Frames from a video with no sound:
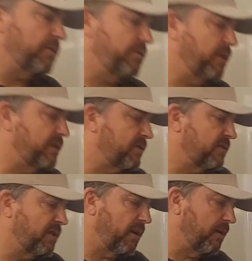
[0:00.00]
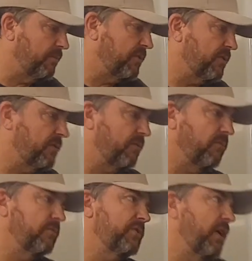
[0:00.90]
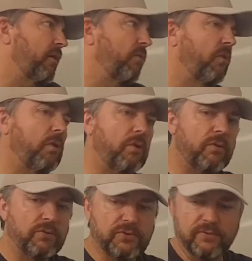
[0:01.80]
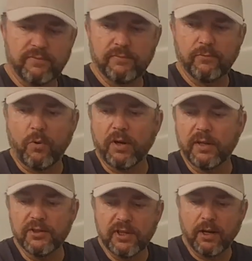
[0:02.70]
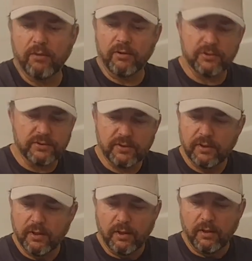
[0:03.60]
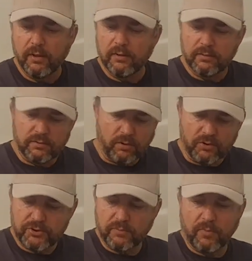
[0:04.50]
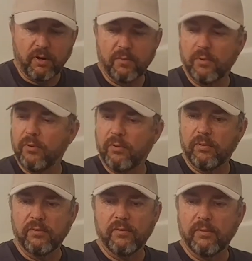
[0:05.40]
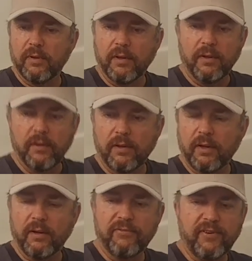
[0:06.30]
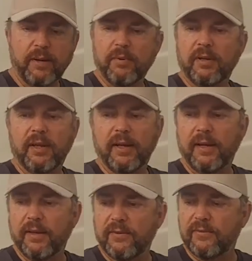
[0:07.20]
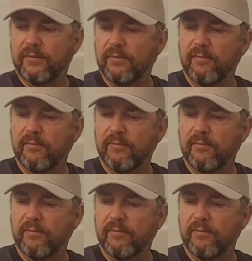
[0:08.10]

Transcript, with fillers: units, tubs, shower walls, walk in showers, cultured marble, uh, fiberglass,